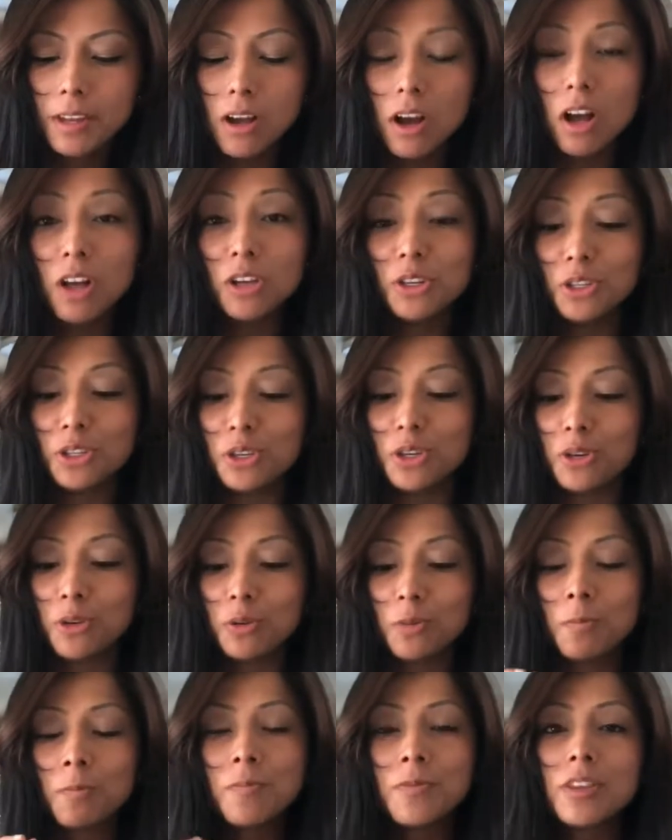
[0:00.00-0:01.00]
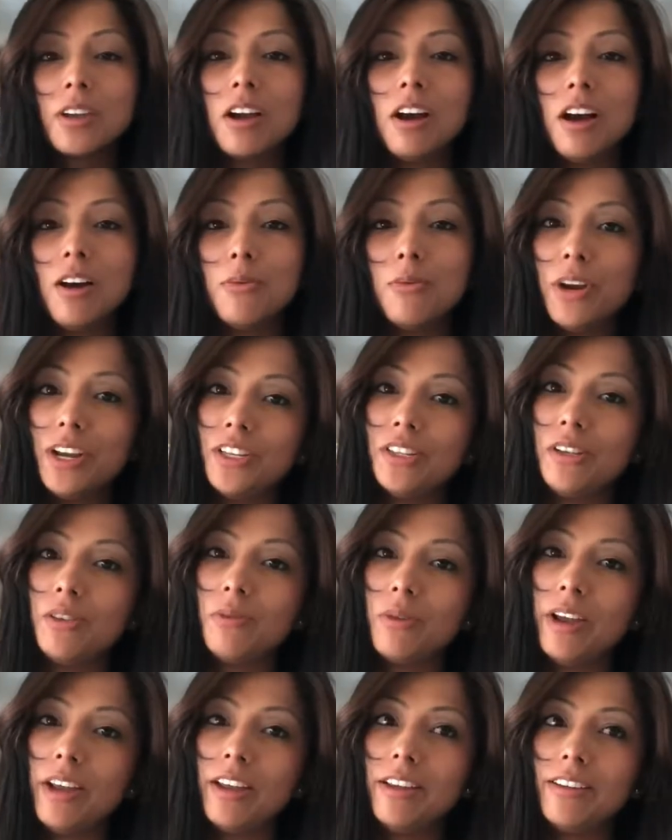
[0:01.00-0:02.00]
Also, racing
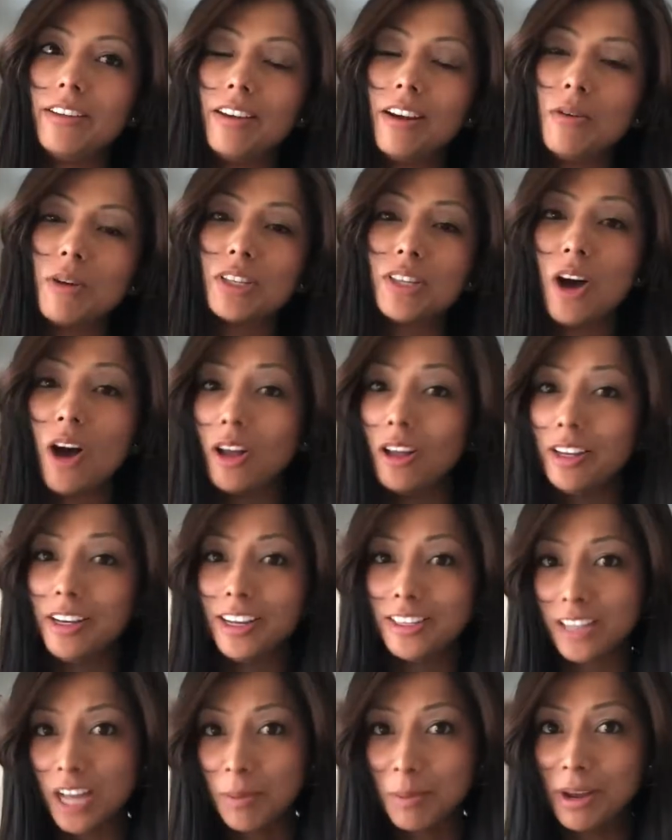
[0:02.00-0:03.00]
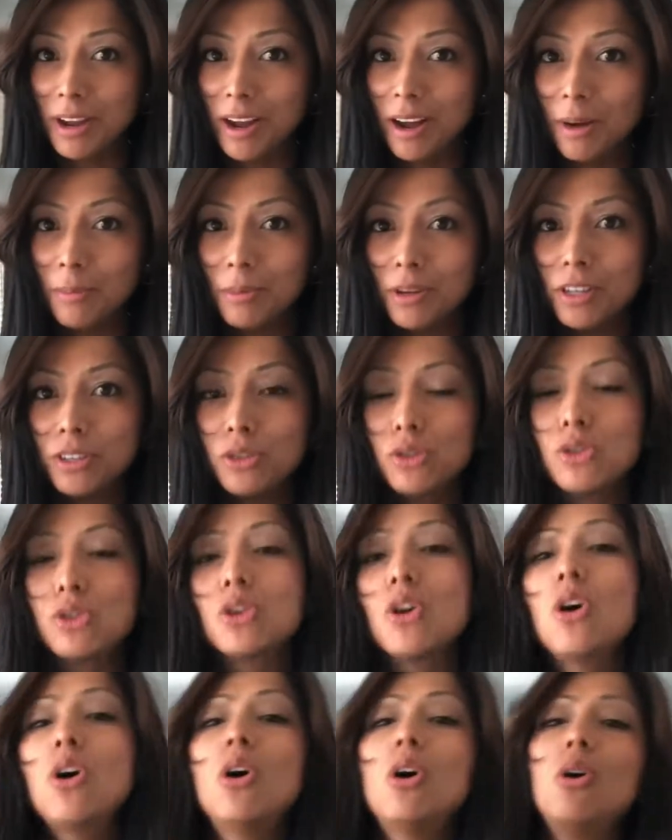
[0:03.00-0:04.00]
weight, with the holidays coming up, it's
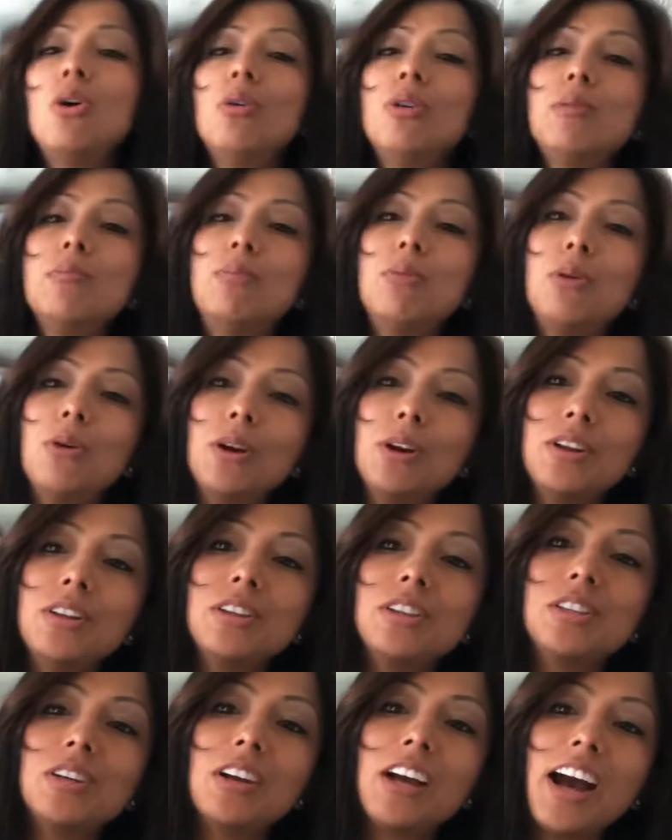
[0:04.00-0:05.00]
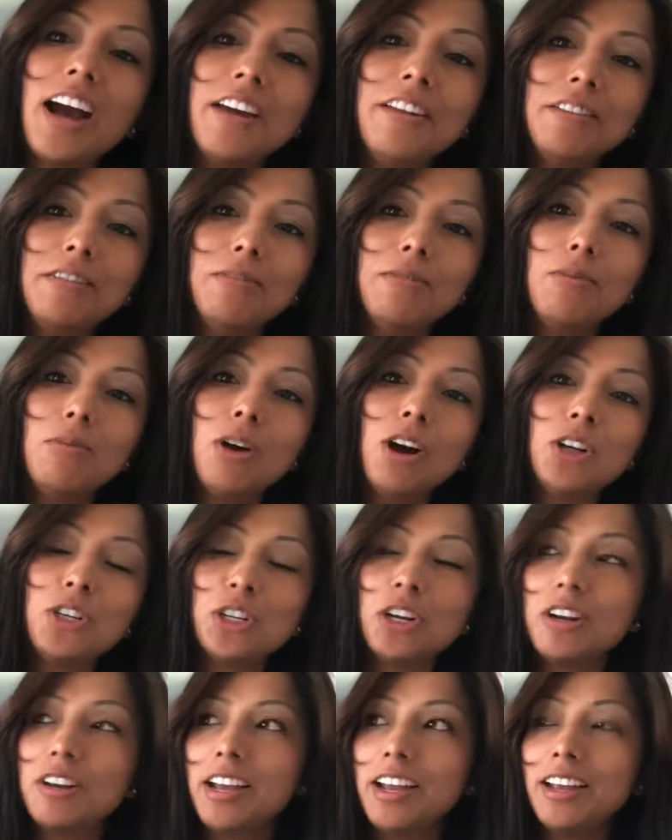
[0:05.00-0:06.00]
so important to kind of watch
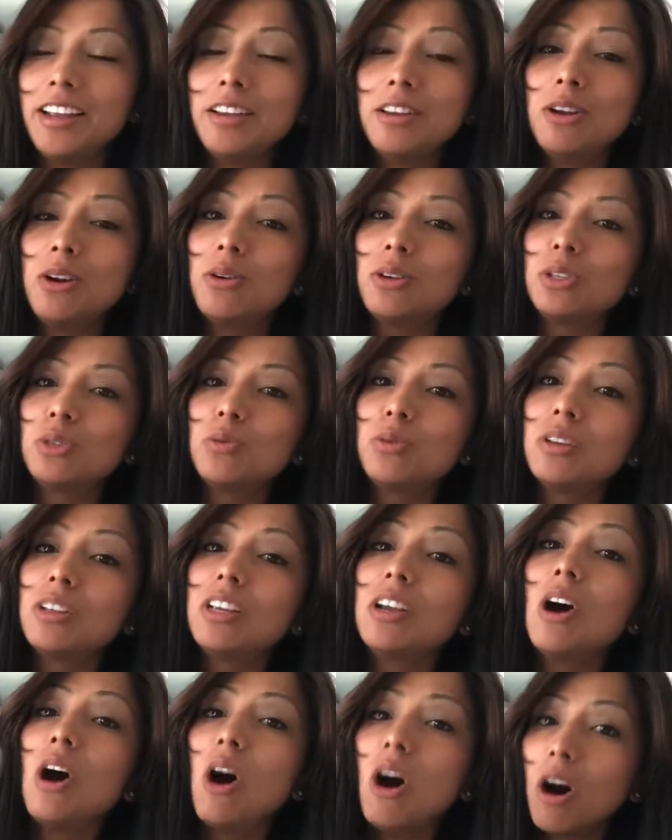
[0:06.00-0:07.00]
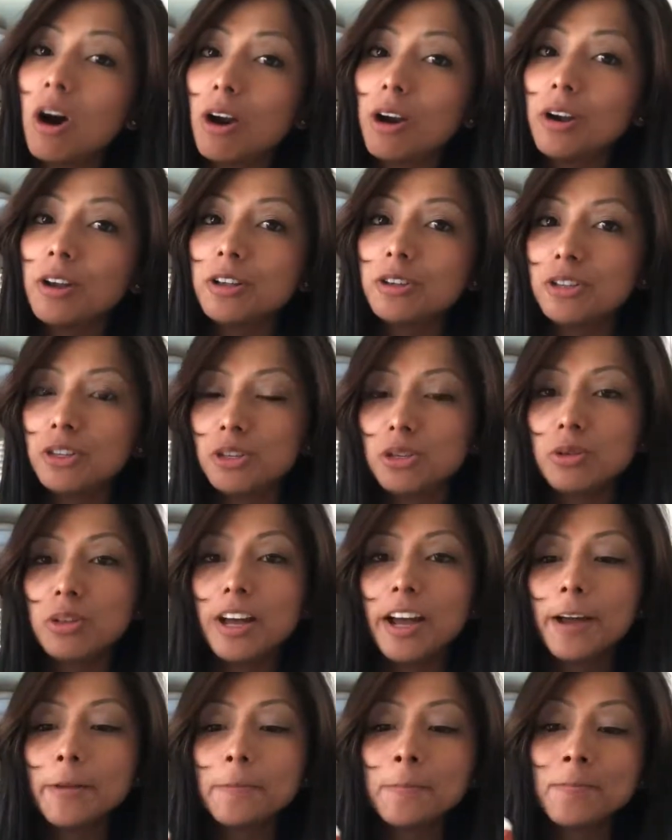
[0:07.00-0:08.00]
our diet. I know it's really hard to do
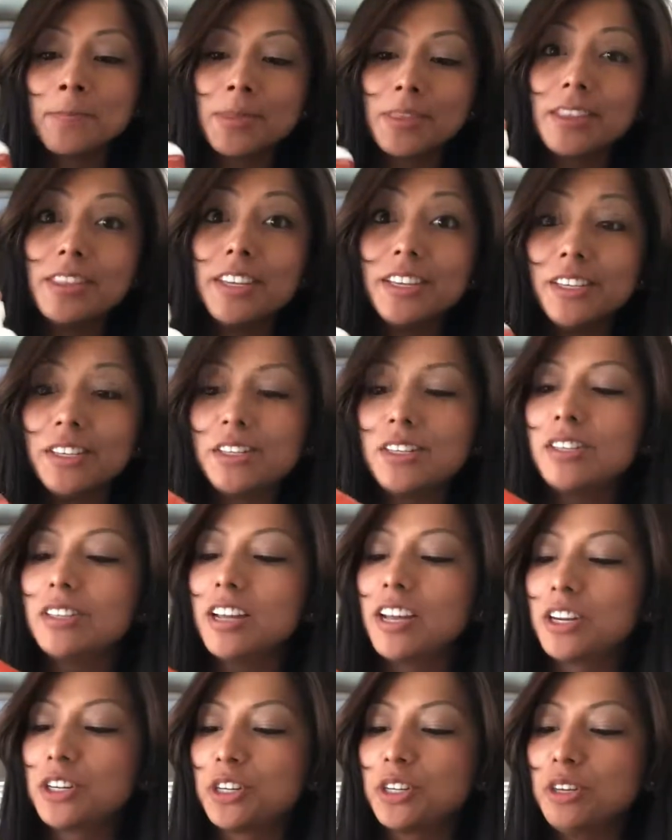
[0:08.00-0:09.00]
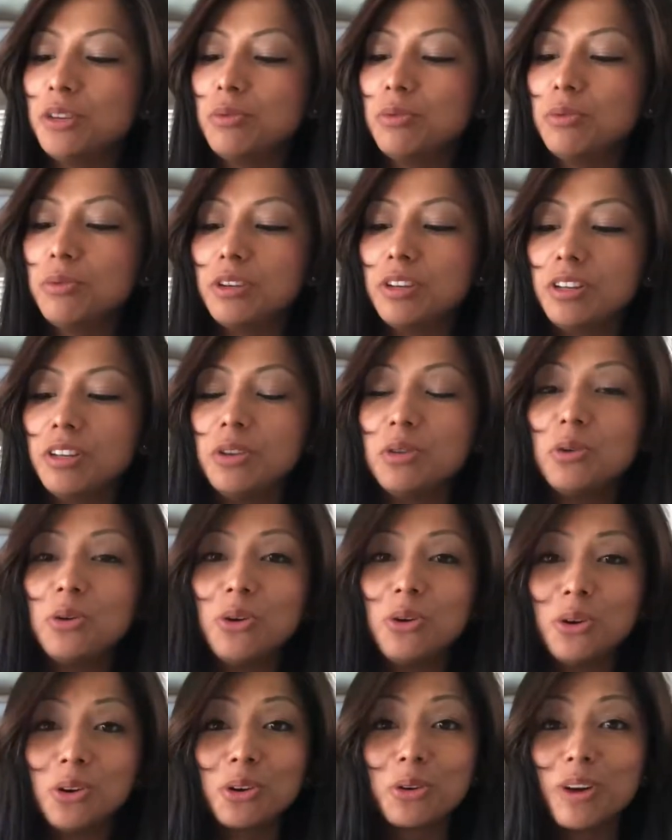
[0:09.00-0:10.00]
that. This is actually really
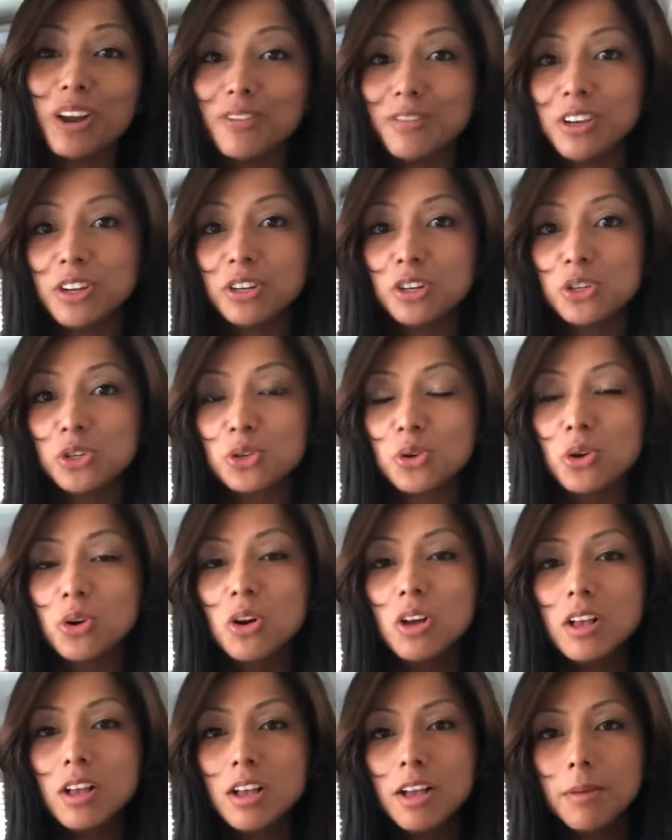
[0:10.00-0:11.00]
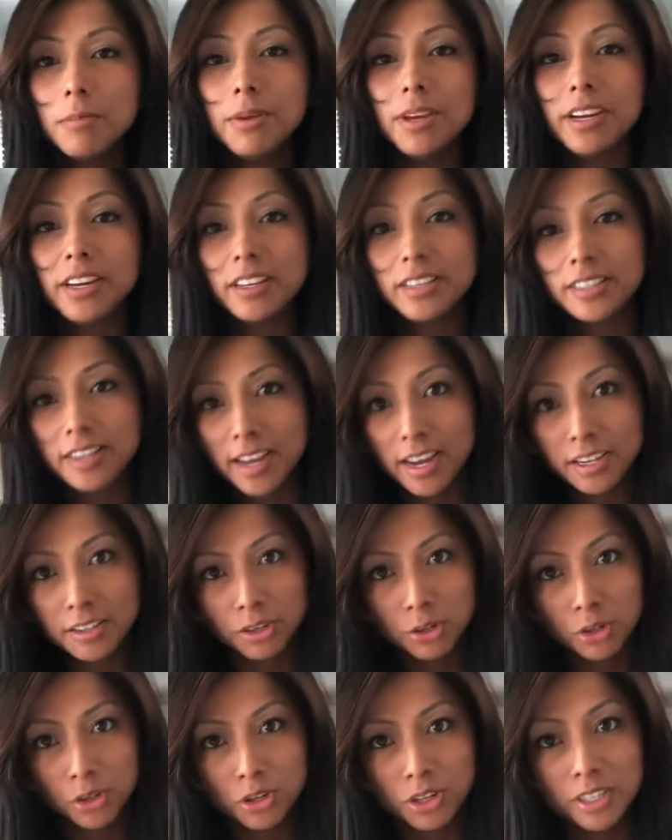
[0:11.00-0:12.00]
cool craving control, because as
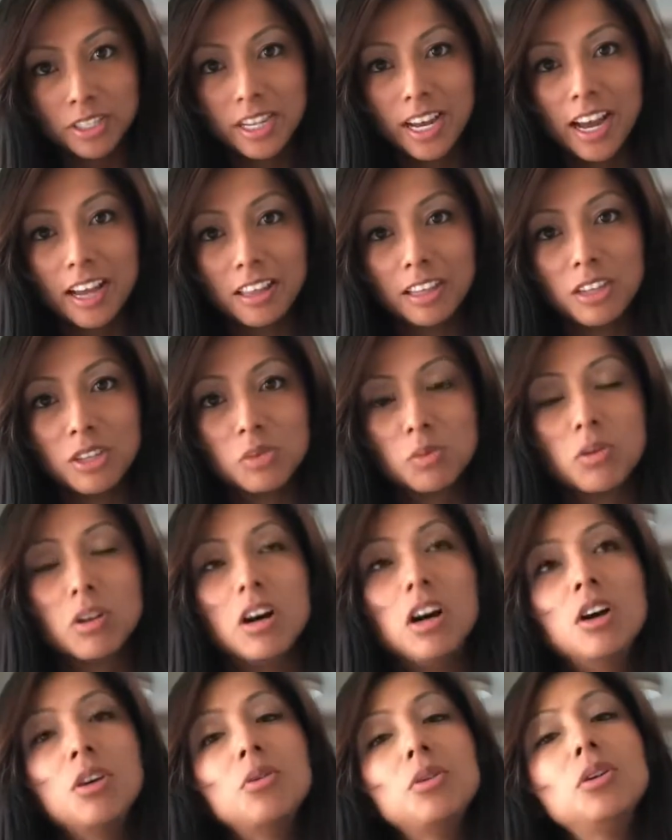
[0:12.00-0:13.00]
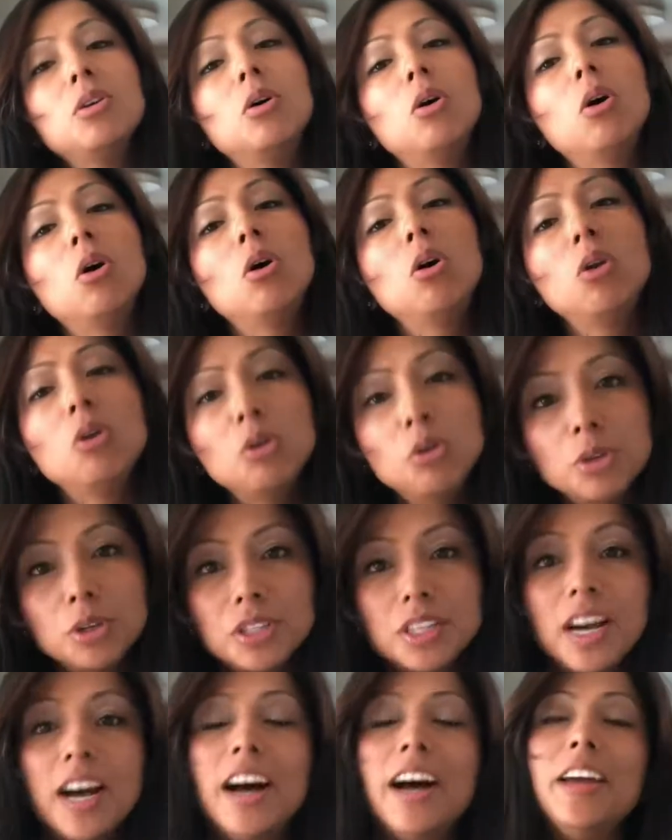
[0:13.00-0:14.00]
endurance athletes, we're hungry all the
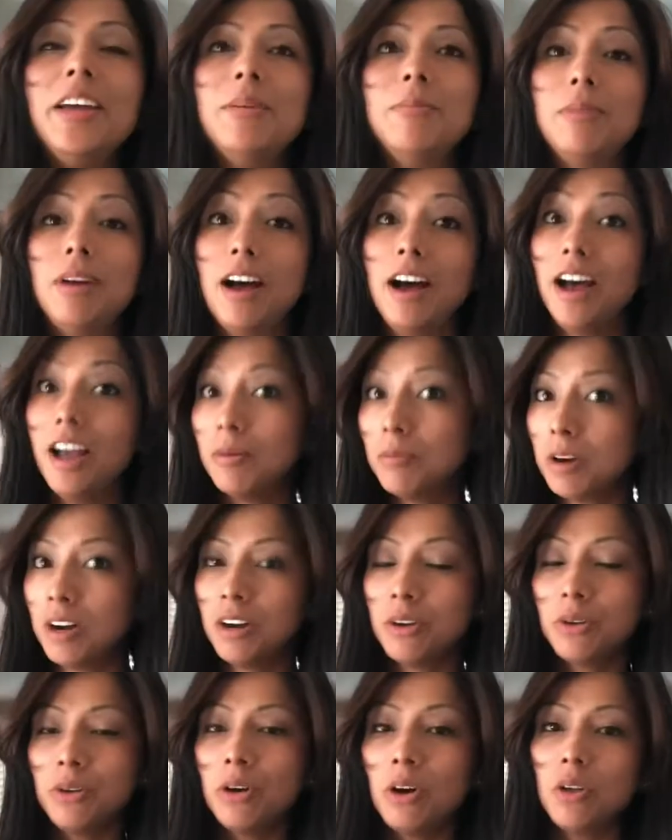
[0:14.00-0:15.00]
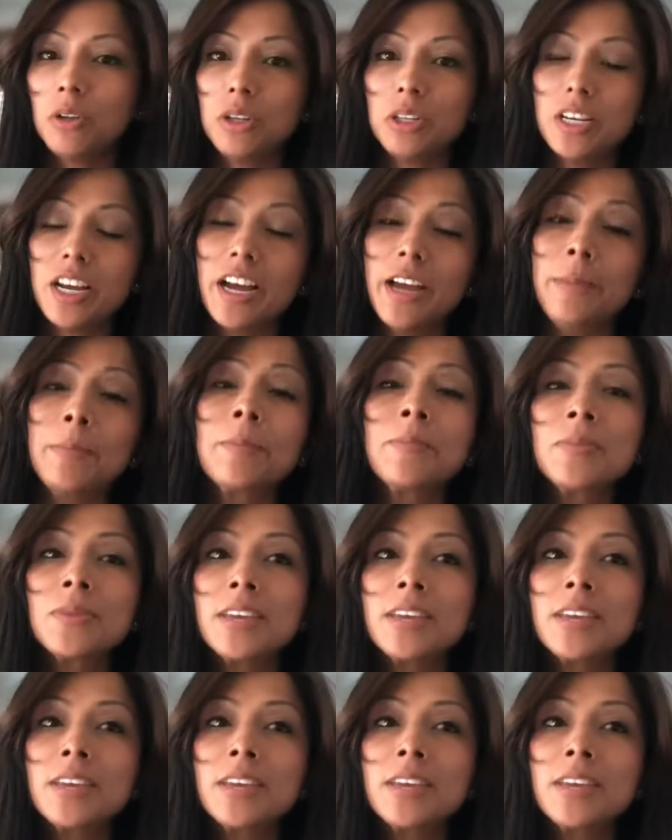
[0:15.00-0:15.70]
time. I'm hungry all the time.